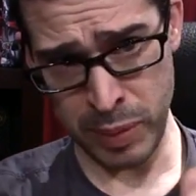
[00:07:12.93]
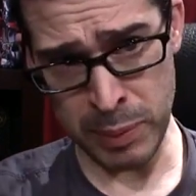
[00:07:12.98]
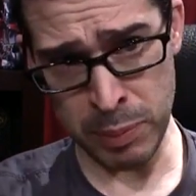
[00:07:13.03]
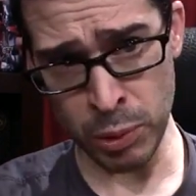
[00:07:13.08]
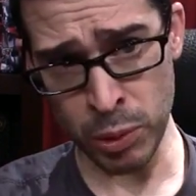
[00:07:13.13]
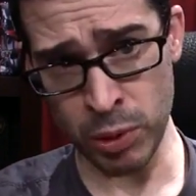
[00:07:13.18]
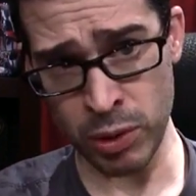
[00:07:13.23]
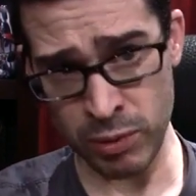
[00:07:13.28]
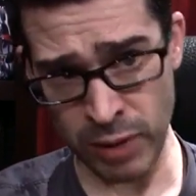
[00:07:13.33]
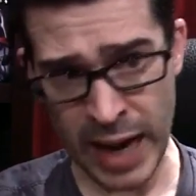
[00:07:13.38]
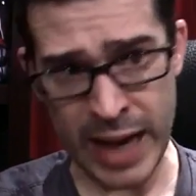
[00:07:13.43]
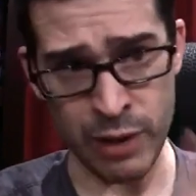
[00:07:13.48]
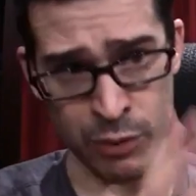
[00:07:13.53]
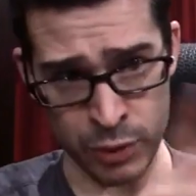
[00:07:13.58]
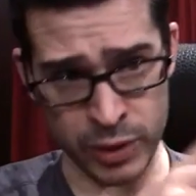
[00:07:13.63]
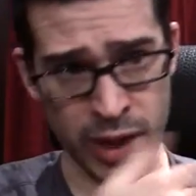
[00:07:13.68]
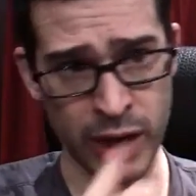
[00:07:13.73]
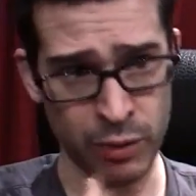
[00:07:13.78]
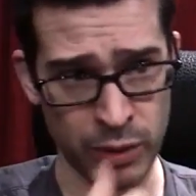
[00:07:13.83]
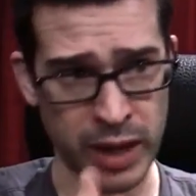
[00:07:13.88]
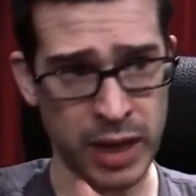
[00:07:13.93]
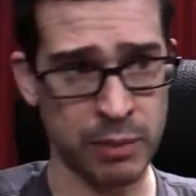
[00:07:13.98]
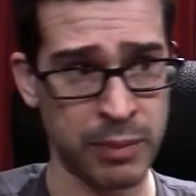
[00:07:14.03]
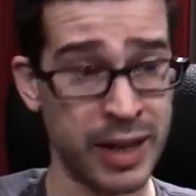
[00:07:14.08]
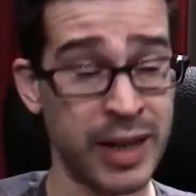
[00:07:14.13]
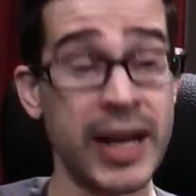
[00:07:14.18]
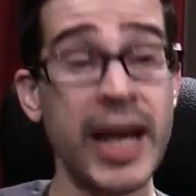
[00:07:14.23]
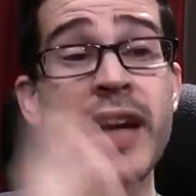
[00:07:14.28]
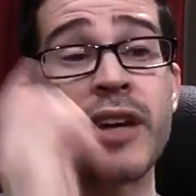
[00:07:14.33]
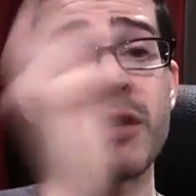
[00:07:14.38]
People were right when they
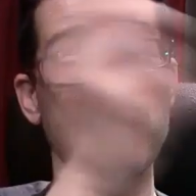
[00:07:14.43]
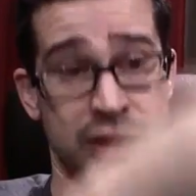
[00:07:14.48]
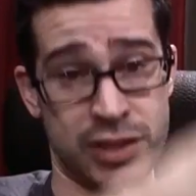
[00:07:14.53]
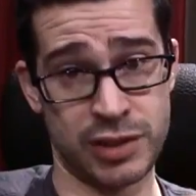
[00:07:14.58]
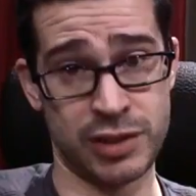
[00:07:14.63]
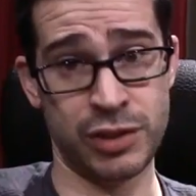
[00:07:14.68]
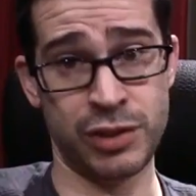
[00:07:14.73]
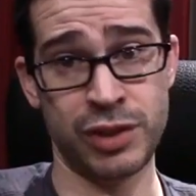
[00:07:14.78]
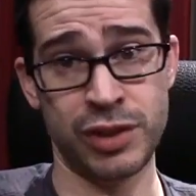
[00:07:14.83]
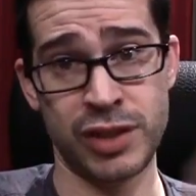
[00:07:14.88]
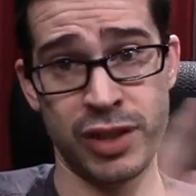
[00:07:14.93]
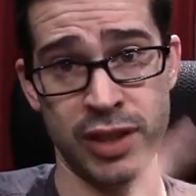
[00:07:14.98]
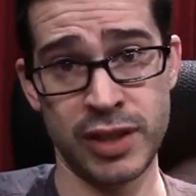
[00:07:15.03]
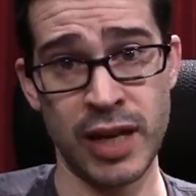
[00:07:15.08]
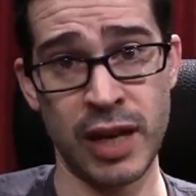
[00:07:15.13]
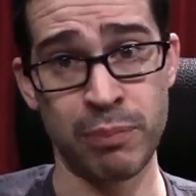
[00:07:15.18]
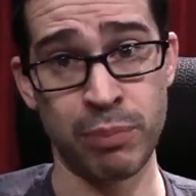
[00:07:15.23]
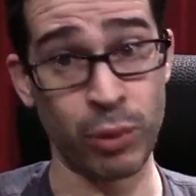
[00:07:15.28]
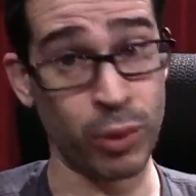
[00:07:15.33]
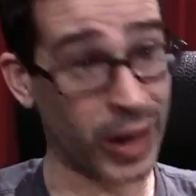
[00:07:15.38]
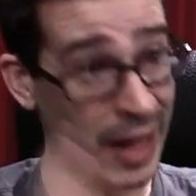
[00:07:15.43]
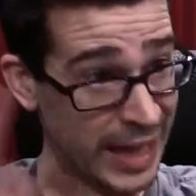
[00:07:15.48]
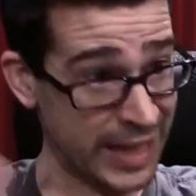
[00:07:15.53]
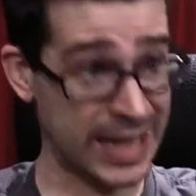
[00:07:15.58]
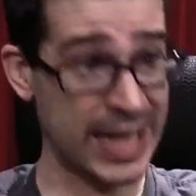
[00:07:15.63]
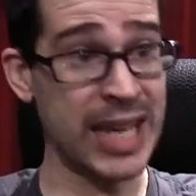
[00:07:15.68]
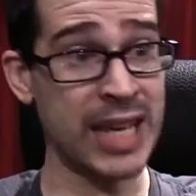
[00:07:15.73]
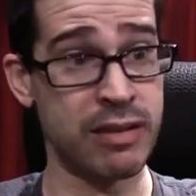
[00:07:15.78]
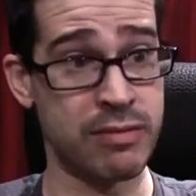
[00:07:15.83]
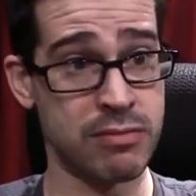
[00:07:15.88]
recommended, hey, Chris, you should see Deadpool. I
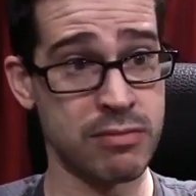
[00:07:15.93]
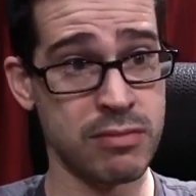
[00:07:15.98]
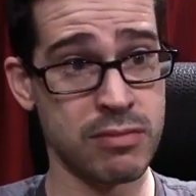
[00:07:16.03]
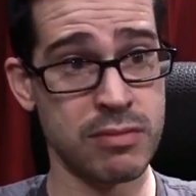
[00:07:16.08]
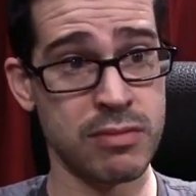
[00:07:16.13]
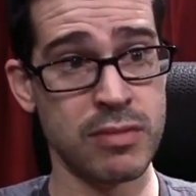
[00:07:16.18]
did.